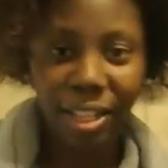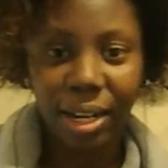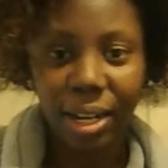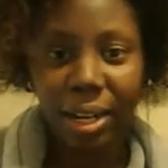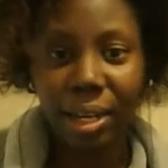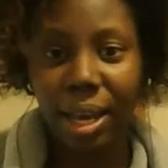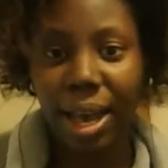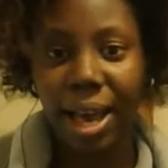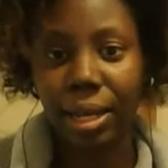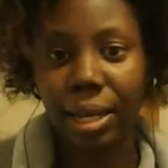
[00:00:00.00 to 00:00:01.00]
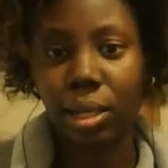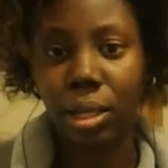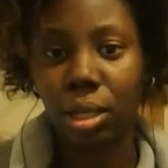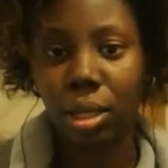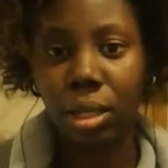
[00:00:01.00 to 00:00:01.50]
that I had
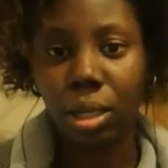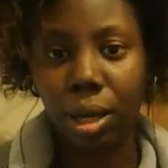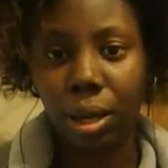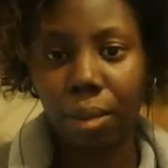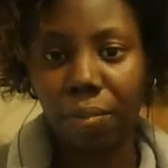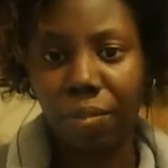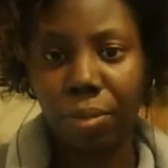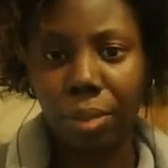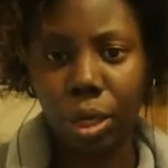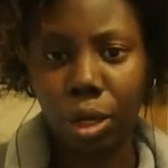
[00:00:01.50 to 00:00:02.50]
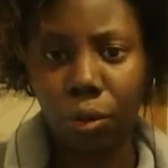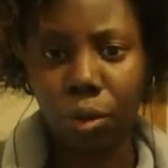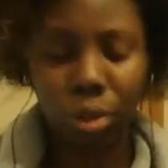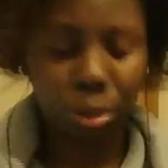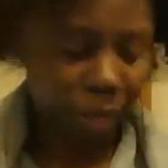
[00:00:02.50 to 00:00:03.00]
from the yarn
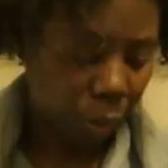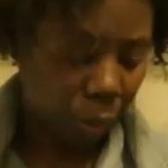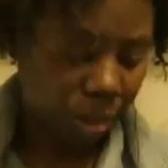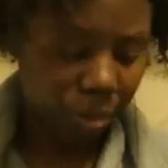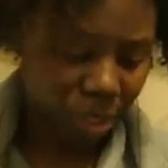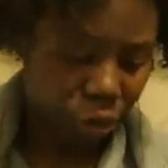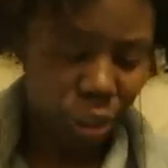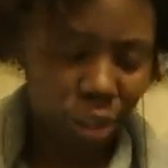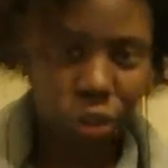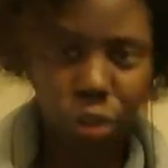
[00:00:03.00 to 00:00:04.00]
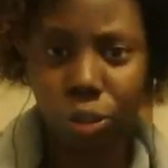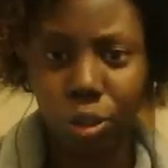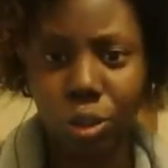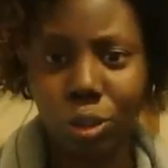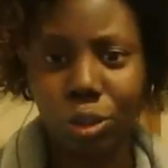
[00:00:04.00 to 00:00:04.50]
crawls, but I wanted to make sure I showed you
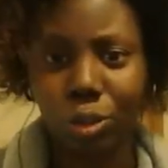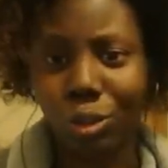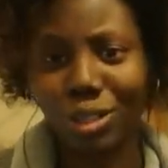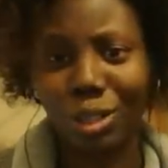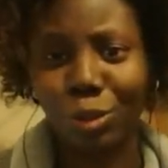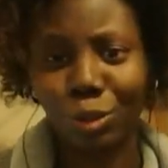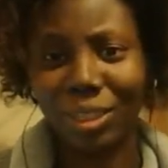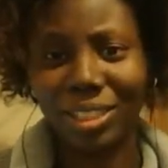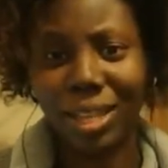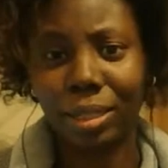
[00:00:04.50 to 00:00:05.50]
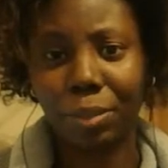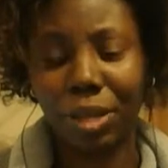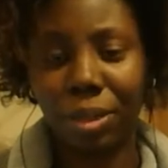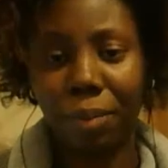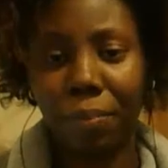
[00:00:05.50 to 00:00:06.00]
those two because I was really psyched
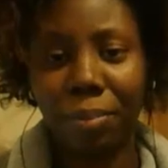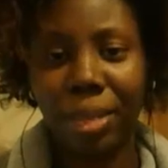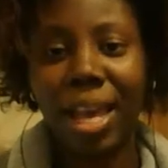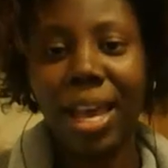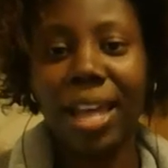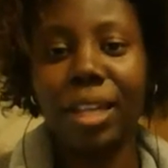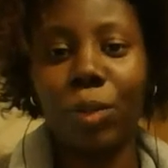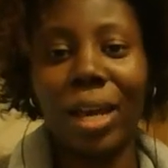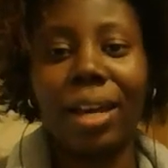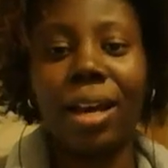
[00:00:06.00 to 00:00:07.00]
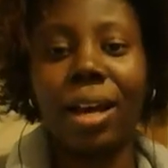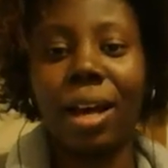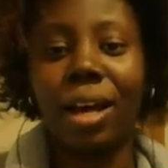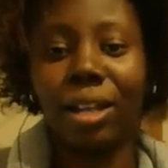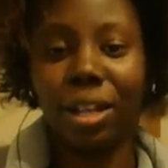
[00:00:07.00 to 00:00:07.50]
about them. Anyway,
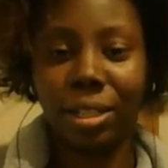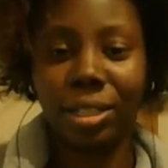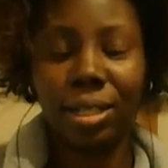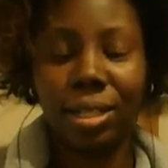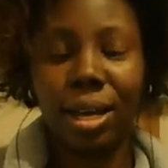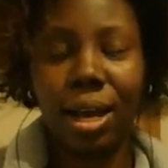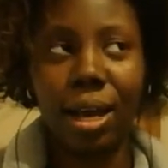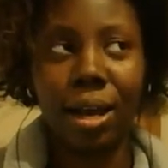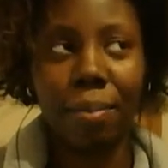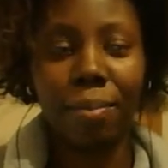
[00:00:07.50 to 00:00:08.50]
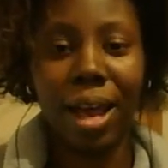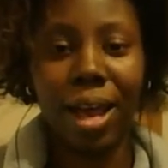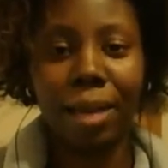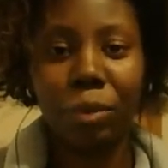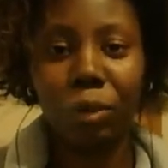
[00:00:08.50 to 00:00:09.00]
unhooked.
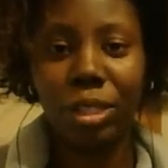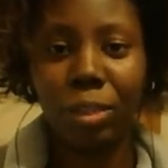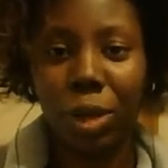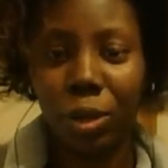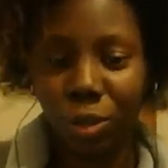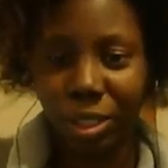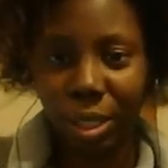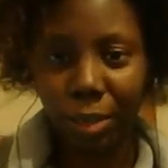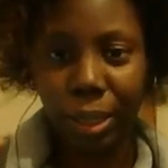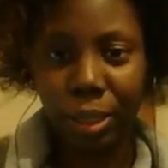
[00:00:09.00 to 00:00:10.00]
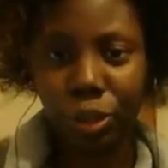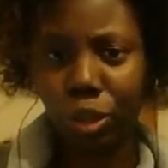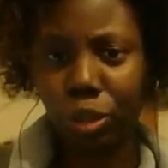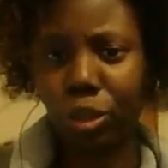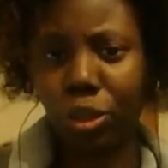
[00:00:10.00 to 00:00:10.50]
I'm going to post a
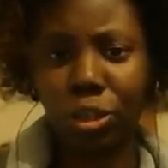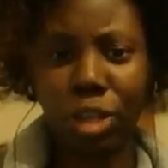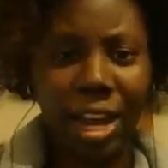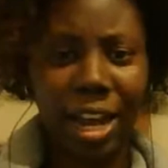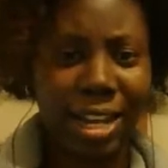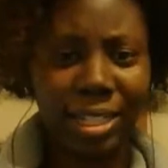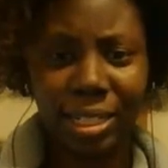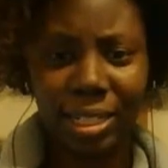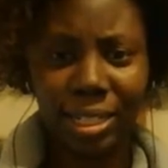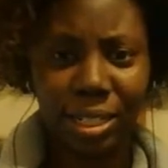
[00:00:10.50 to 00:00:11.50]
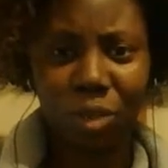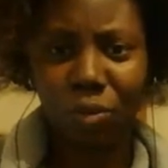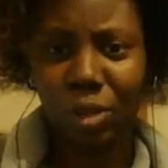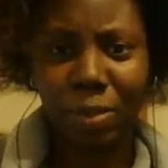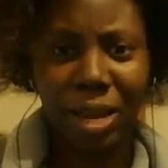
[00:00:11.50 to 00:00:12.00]
picture at
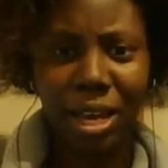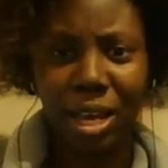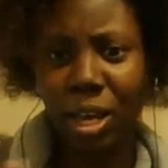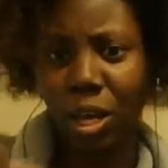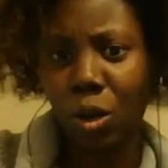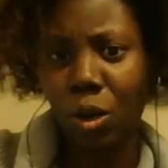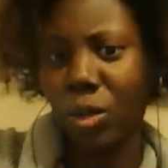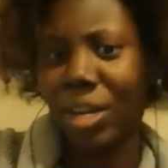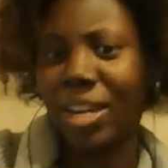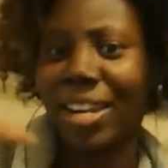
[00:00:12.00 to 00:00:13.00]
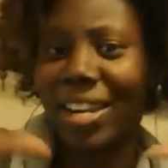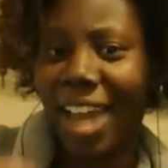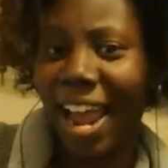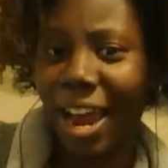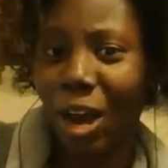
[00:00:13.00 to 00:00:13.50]
right about
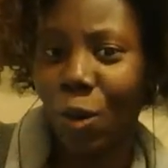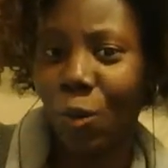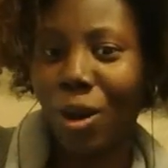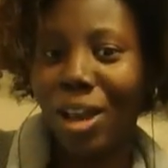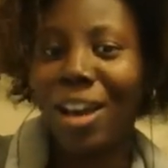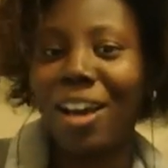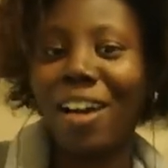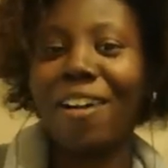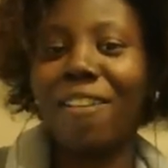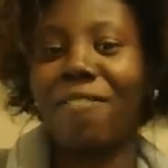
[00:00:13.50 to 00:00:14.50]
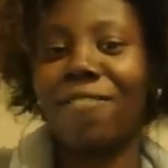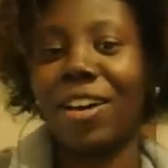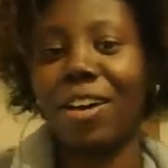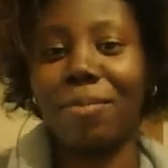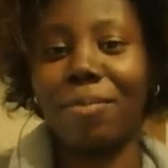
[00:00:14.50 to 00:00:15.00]
now of
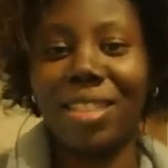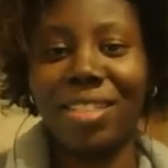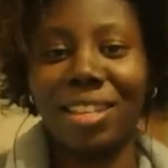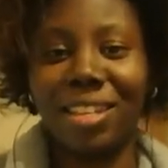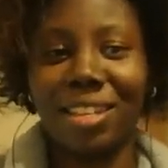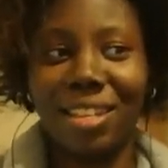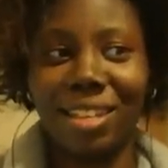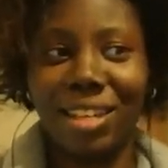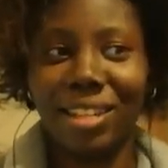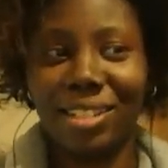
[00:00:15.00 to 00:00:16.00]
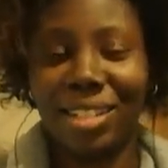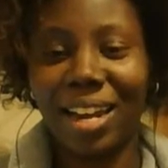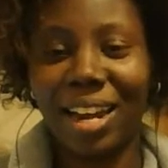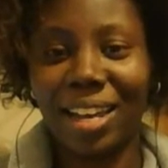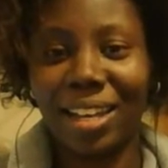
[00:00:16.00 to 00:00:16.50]
the things that
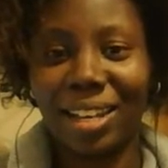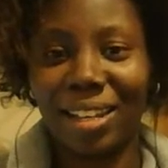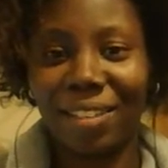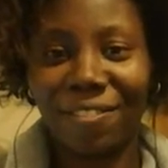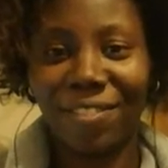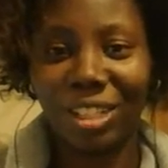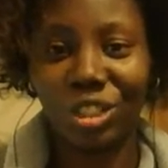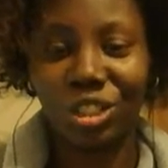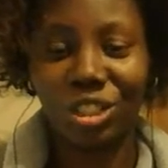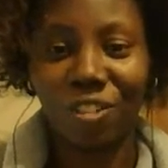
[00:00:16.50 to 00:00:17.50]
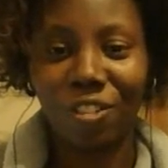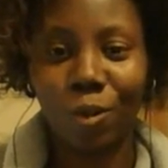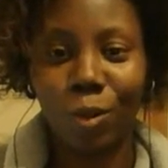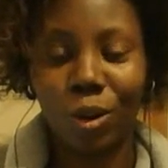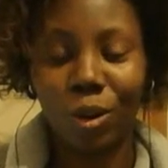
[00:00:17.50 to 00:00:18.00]
I finished
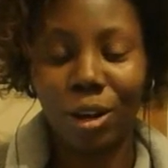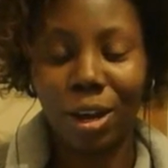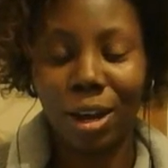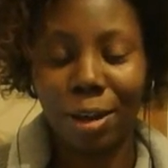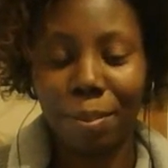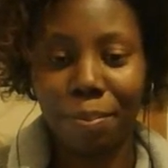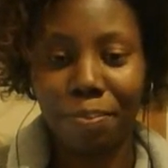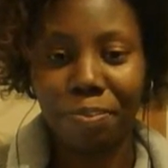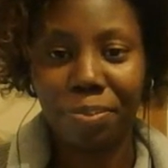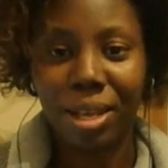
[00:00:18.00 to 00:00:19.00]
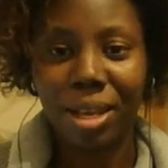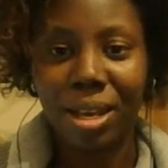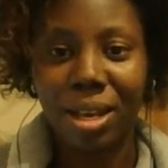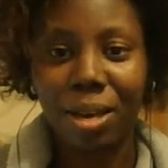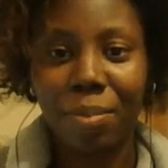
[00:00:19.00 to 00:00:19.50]
for
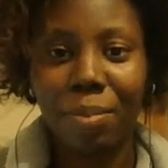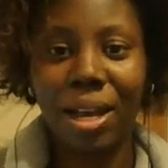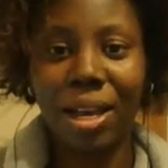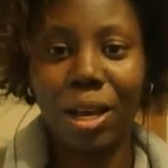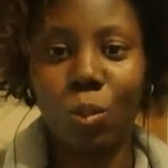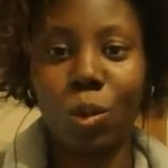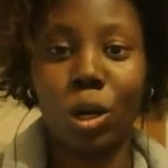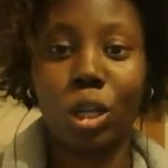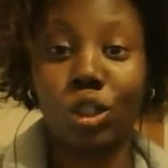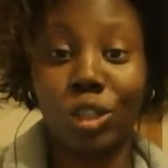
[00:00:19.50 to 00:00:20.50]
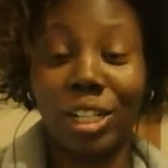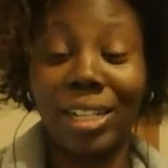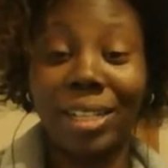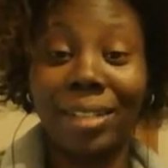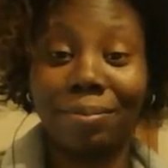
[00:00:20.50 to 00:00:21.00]
my work
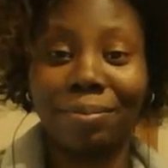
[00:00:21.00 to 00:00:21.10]
tree.